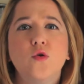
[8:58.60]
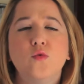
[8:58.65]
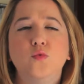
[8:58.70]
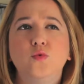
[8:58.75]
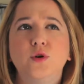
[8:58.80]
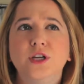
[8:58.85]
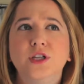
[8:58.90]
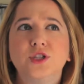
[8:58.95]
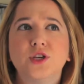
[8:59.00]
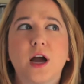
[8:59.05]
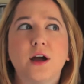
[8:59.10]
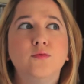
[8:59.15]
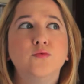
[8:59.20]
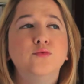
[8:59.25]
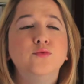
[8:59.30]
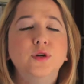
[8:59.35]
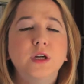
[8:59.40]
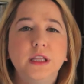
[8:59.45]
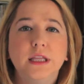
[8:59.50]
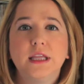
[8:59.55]
which I
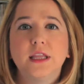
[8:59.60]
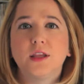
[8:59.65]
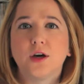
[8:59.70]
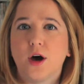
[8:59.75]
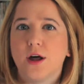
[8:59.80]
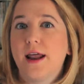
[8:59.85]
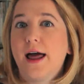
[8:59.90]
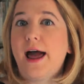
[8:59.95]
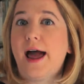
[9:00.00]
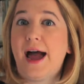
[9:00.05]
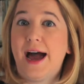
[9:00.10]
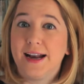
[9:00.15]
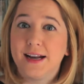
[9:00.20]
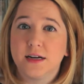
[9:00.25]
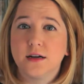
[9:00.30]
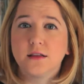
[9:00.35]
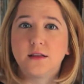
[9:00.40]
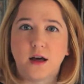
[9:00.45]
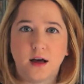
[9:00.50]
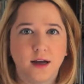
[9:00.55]
really thought added
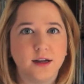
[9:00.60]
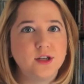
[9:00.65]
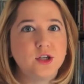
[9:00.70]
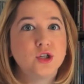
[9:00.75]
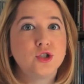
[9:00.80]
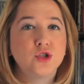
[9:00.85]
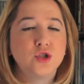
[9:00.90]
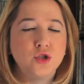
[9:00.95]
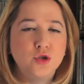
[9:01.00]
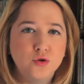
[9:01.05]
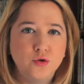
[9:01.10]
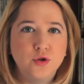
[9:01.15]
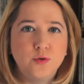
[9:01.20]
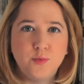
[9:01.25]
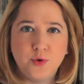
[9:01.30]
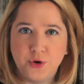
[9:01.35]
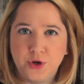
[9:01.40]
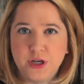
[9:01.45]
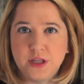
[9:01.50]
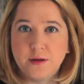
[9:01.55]
a lot to the
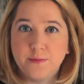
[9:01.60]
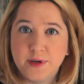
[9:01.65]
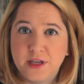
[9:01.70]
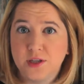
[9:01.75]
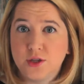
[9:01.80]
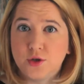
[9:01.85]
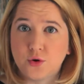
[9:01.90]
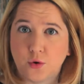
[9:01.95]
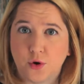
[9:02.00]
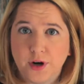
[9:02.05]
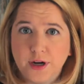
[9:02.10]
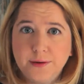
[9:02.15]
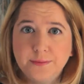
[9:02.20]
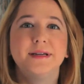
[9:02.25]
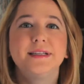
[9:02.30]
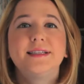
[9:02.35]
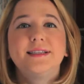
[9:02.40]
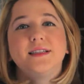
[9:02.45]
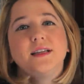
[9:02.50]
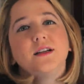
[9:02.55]
Beauty and the Beast story.
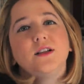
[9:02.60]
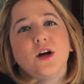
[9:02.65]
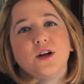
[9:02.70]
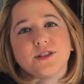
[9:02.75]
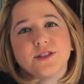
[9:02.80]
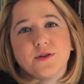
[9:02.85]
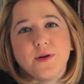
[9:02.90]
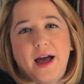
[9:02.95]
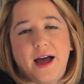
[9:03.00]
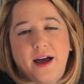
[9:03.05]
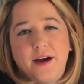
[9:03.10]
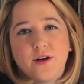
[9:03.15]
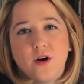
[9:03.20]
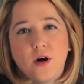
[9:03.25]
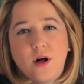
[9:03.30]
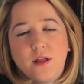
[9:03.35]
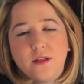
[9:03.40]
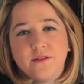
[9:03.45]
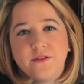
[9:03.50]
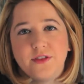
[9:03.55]
It still also had
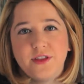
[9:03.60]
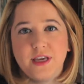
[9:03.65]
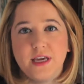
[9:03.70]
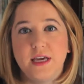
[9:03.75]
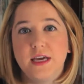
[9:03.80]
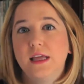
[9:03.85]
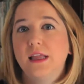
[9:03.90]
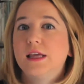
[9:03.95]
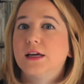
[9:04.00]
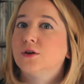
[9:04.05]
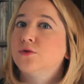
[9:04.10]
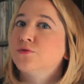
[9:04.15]
all of the like